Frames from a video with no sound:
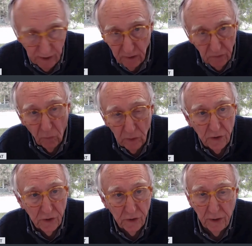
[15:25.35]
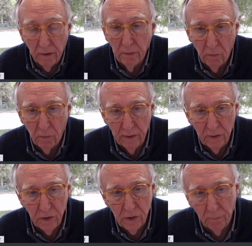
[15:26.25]
Salesforce just did it, by the way.
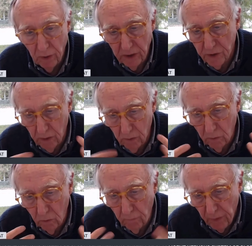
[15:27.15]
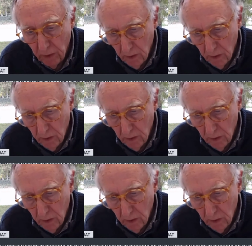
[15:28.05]
They just embraced our whole